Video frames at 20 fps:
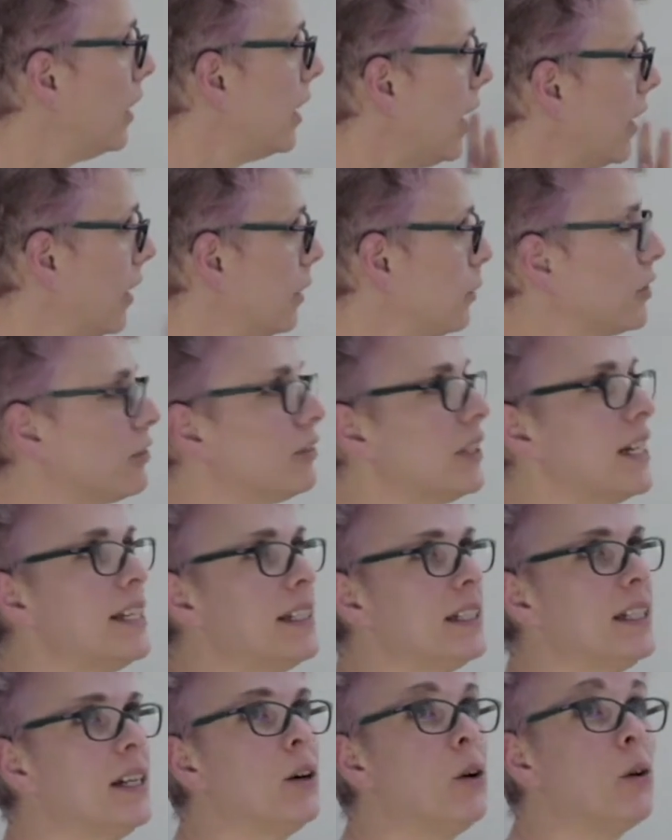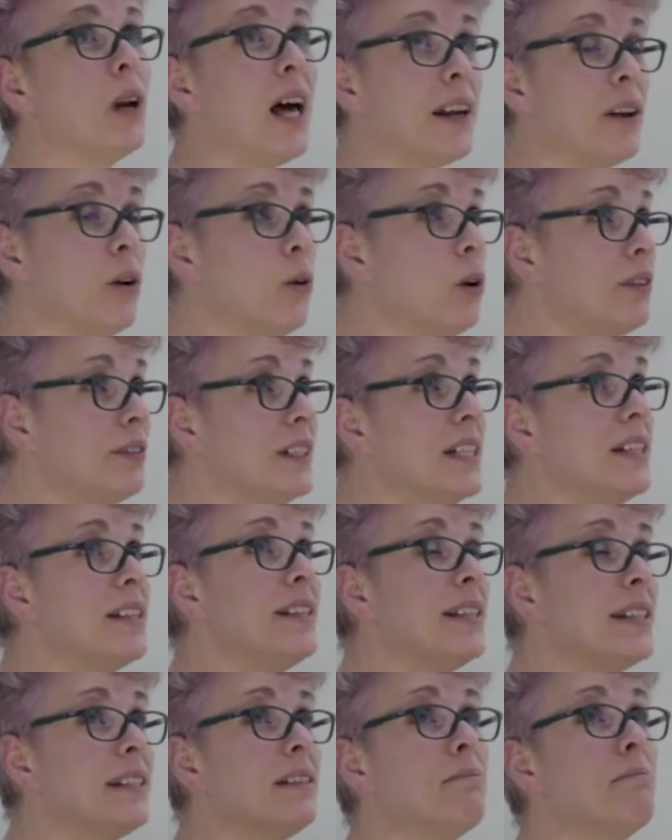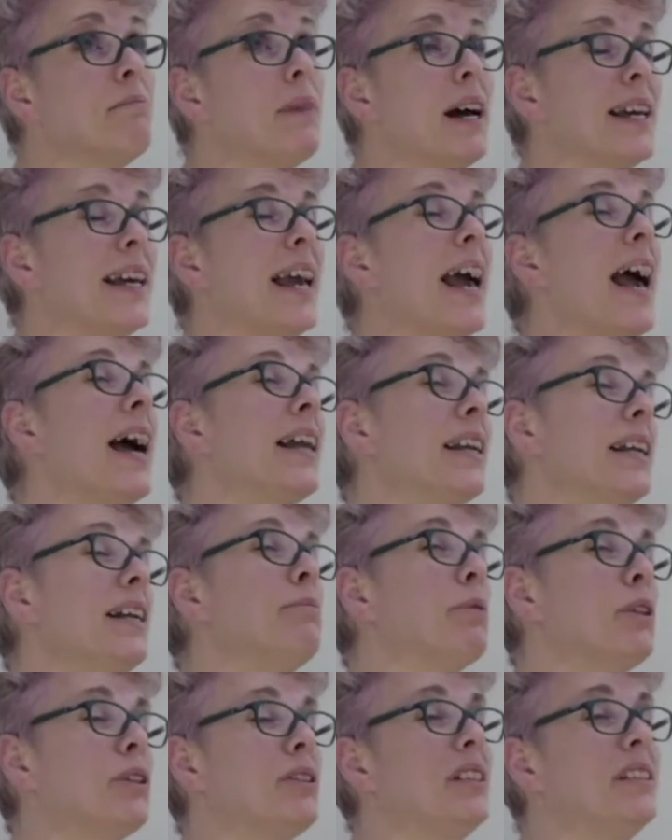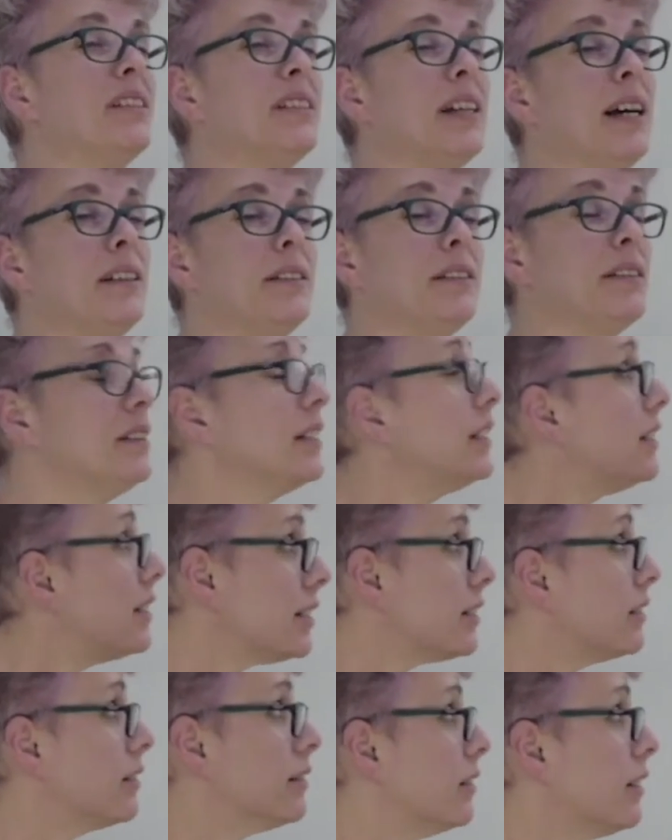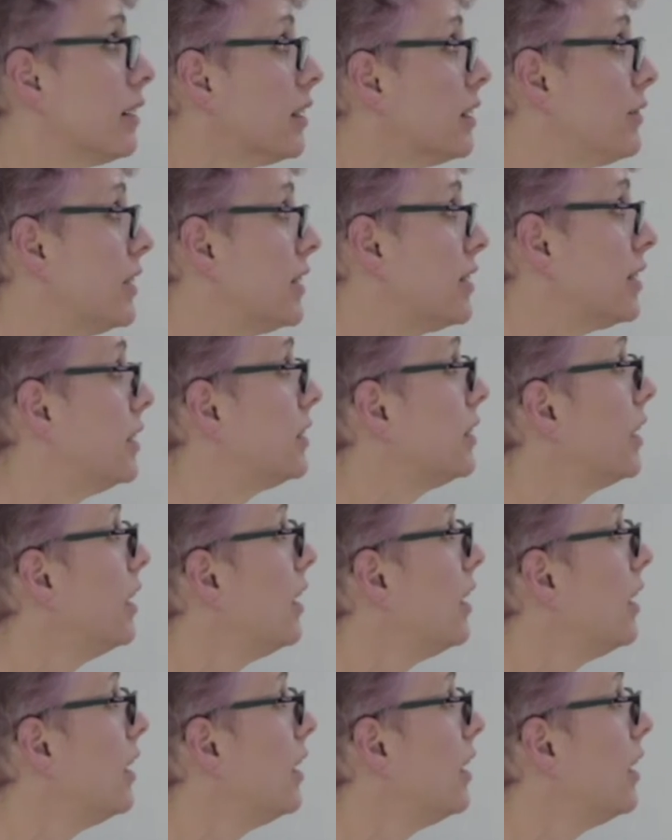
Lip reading: And I was reading it all, and all of it didn't make any bloody sense. It didn't. None of it did.